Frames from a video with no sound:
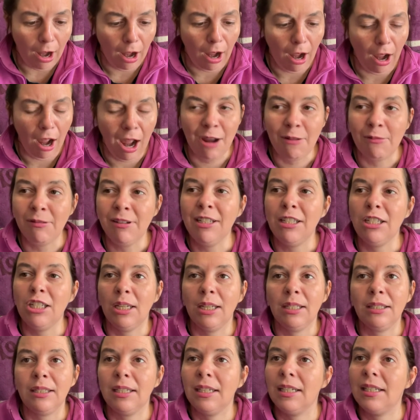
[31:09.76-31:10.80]
I was
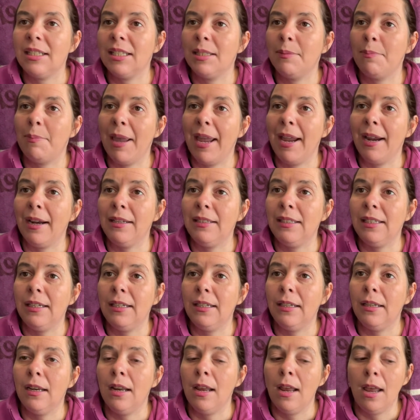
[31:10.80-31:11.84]
just
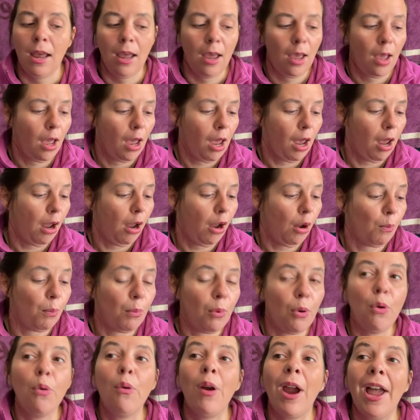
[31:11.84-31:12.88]
expecting
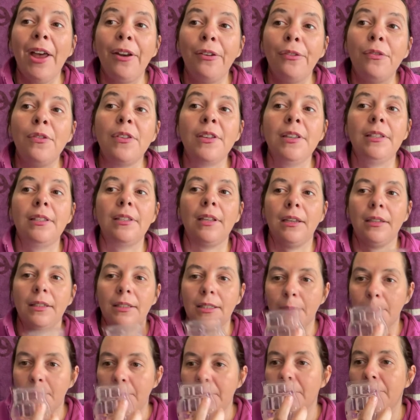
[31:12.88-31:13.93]
more out of this scent,
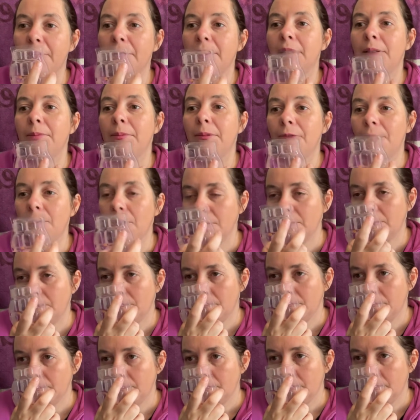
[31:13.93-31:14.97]
to be honest with you.
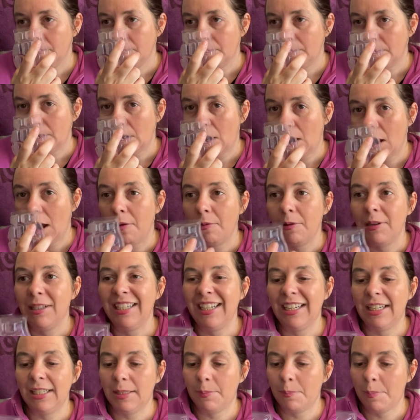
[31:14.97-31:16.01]
I was
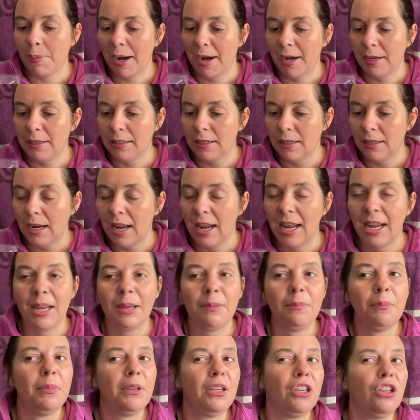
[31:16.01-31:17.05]
expecting a
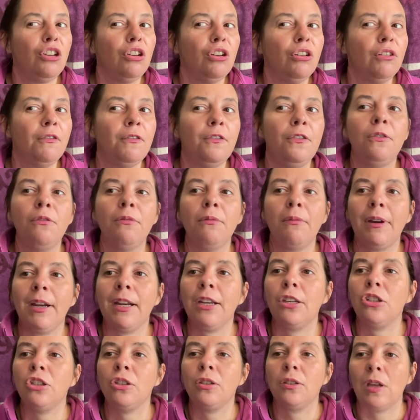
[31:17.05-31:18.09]
beautiful,
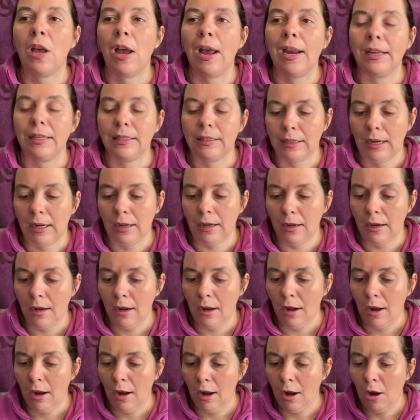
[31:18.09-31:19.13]
rich cider scent.
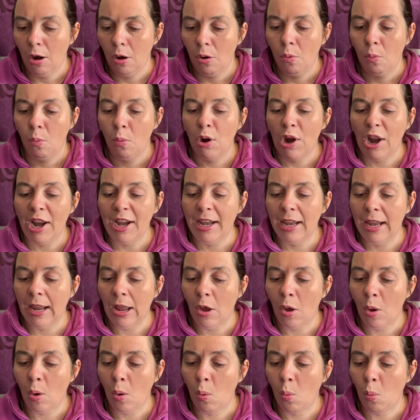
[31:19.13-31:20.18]
What I
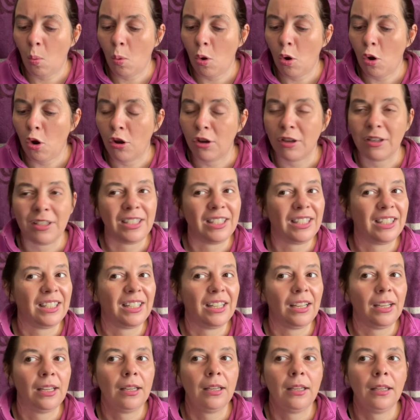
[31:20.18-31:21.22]
got was,
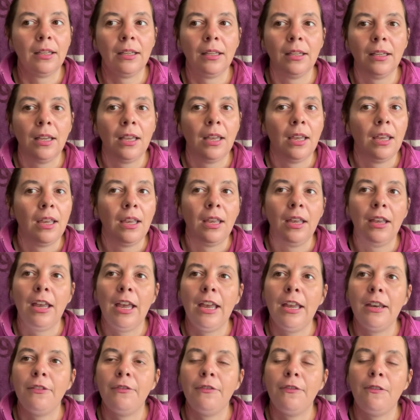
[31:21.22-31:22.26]

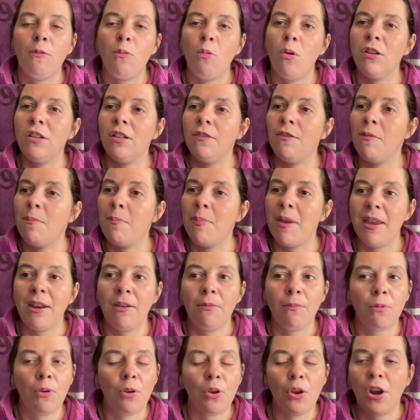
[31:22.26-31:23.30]
and for want of a better
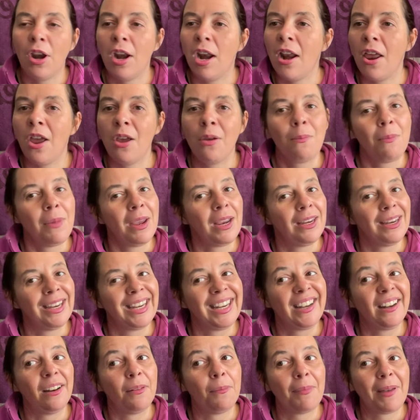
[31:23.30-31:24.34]
word, and I don't mean it
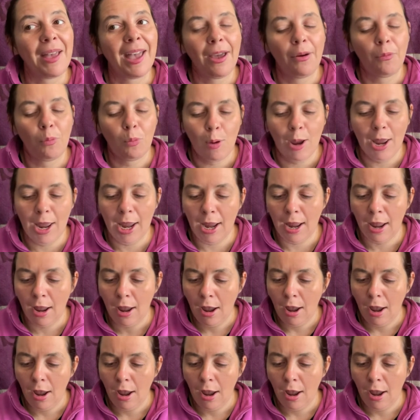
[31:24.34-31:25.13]
in a bad way,